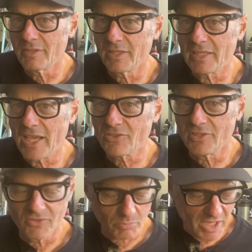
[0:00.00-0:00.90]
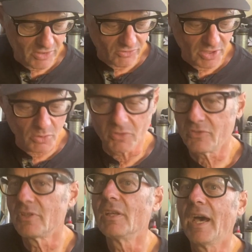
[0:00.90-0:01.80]
The action is about as low
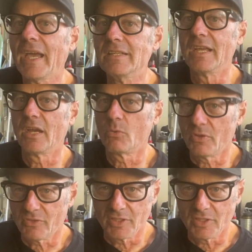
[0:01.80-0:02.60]
as I dare with